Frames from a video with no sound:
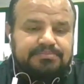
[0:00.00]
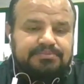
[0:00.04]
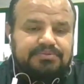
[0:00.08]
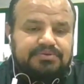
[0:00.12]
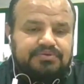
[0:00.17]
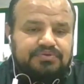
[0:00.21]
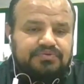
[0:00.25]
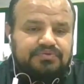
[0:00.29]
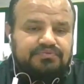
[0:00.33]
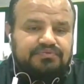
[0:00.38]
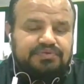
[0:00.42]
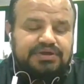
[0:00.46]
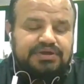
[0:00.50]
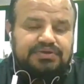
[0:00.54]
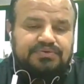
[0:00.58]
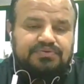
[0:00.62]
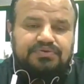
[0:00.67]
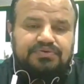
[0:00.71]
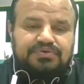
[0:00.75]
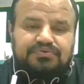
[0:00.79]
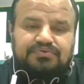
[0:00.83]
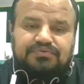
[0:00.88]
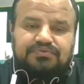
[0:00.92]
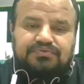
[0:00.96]
because we are
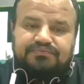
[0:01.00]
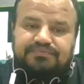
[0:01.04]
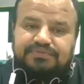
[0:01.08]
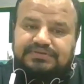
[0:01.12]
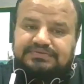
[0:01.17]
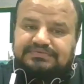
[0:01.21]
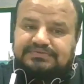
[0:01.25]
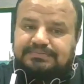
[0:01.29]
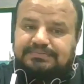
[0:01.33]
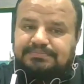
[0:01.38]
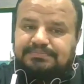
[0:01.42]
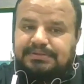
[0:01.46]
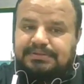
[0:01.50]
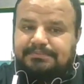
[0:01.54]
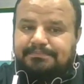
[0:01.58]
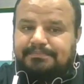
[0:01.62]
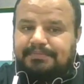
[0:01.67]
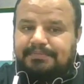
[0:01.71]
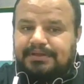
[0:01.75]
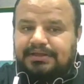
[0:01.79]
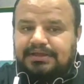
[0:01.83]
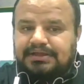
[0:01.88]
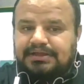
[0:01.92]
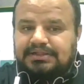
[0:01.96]
going to fix up the
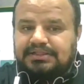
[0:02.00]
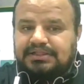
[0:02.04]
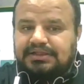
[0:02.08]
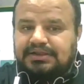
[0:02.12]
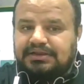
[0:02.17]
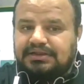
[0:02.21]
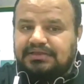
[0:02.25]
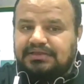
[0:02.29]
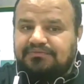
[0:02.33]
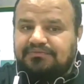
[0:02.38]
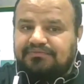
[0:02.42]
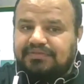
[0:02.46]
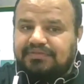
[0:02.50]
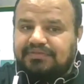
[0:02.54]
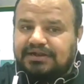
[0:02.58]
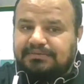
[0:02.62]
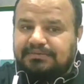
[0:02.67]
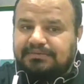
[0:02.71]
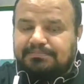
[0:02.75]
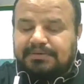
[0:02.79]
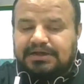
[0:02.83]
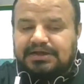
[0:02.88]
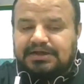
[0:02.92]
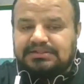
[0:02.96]
path, and if
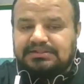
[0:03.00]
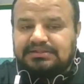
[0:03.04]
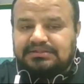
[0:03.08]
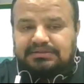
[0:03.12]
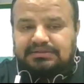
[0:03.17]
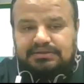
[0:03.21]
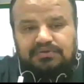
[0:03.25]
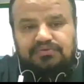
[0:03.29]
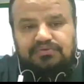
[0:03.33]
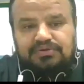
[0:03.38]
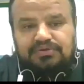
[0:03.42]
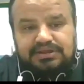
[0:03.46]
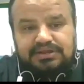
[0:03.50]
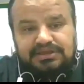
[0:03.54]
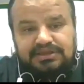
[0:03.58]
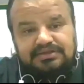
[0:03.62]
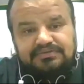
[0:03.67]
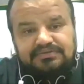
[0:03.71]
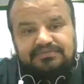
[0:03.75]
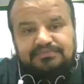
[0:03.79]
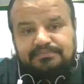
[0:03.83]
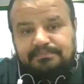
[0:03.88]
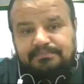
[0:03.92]
that path or link